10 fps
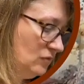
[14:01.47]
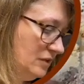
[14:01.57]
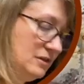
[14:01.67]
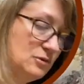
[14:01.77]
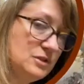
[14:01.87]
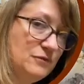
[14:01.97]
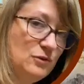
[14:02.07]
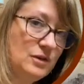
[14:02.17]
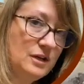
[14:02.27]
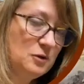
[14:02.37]
Those of
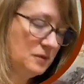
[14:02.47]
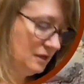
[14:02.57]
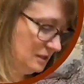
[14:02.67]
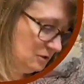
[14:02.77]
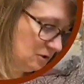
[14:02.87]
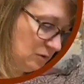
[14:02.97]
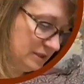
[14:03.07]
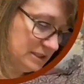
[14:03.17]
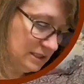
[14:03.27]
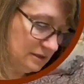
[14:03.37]
you that know me, I use
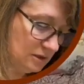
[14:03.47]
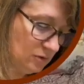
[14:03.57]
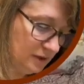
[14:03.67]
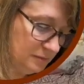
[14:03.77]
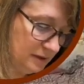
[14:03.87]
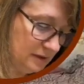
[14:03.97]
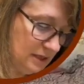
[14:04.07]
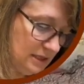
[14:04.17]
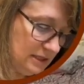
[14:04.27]
Quin Sienna quite a bit.